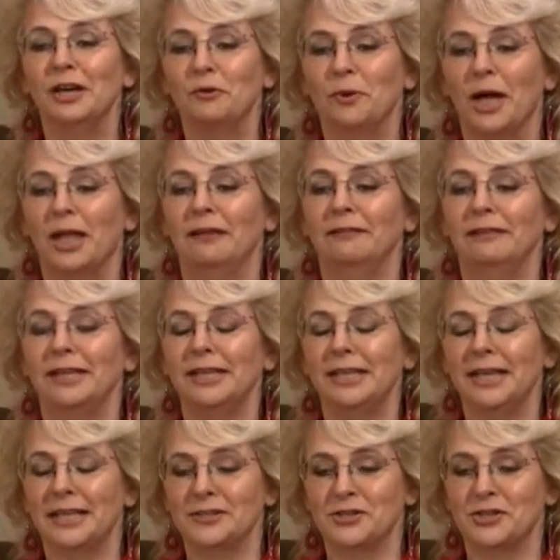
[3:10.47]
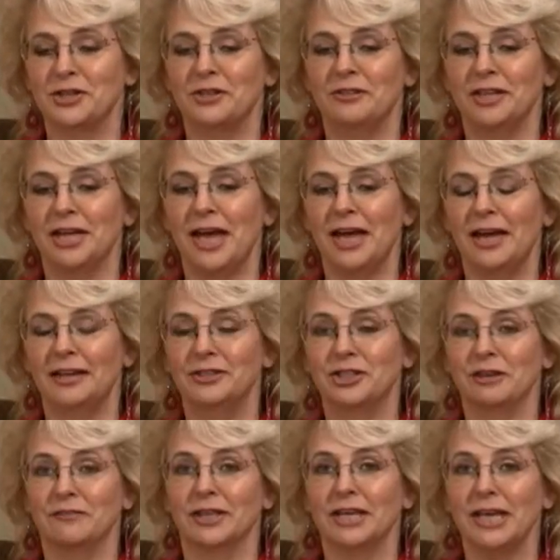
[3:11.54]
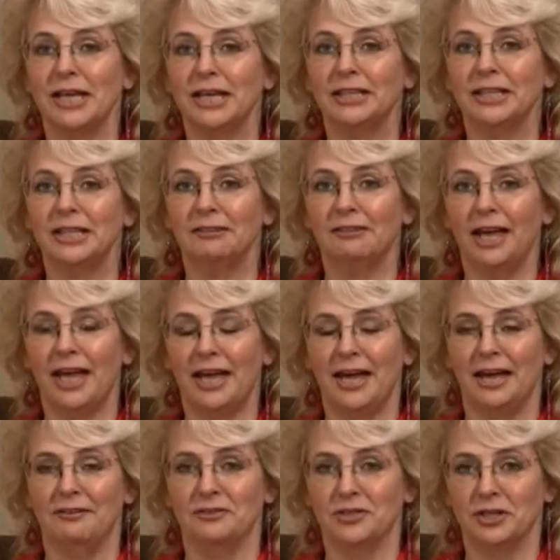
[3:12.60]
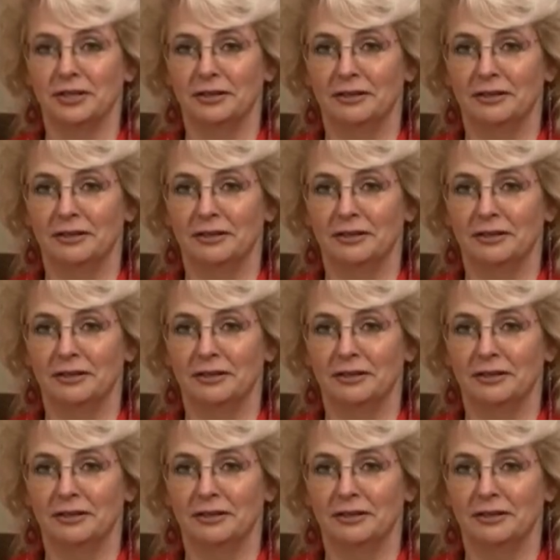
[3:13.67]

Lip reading: when he gets to the edge of the canyon and